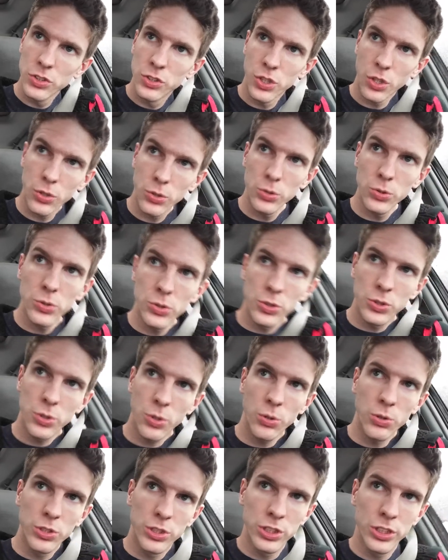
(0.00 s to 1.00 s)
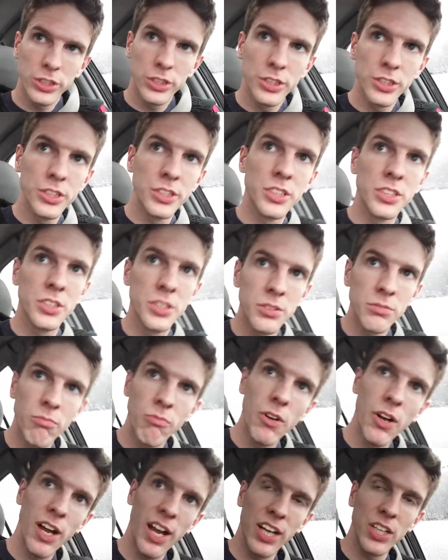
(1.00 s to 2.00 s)
Jungle George's.
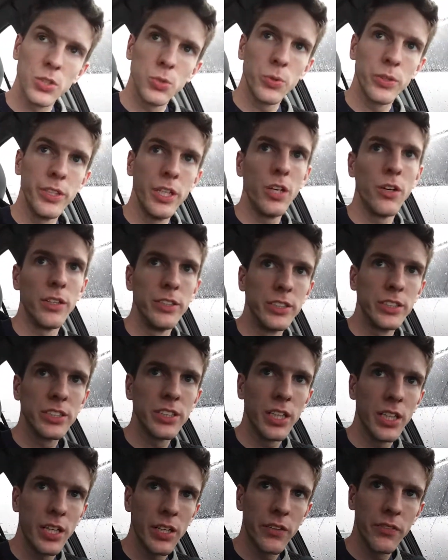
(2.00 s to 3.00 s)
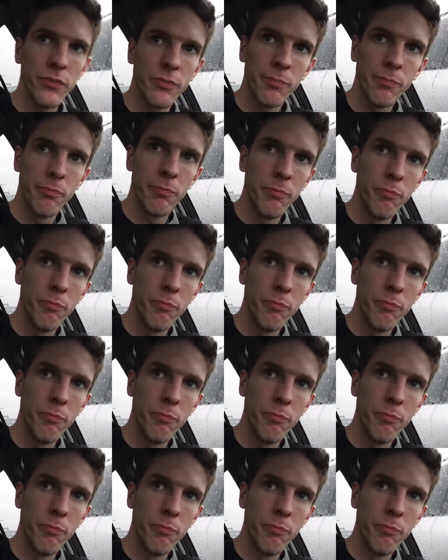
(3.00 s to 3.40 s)
Actually, no, I just got out of